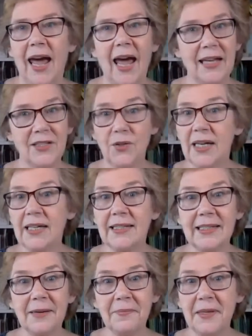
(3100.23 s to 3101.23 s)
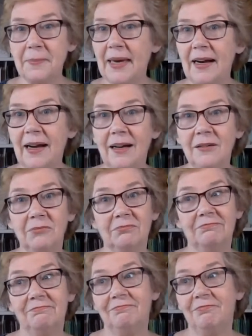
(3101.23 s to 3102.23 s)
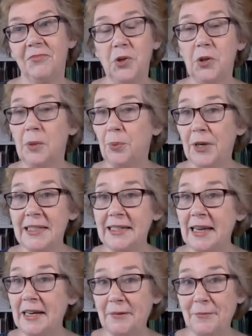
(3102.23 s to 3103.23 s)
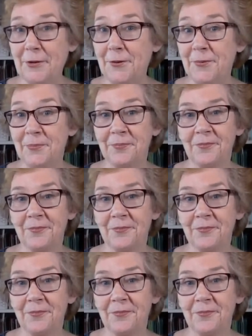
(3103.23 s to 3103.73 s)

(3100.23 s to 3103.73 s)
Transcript: as you get something better, you'll appreciate it more.